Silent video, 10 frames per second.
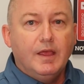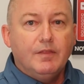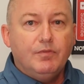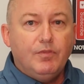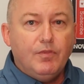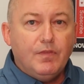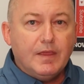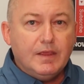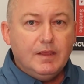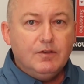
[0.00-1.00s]
They
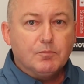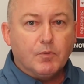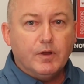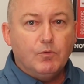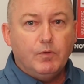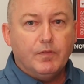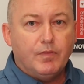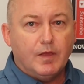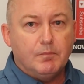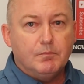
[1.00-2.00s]
each bring with
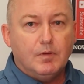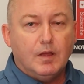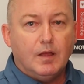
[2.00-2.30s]
them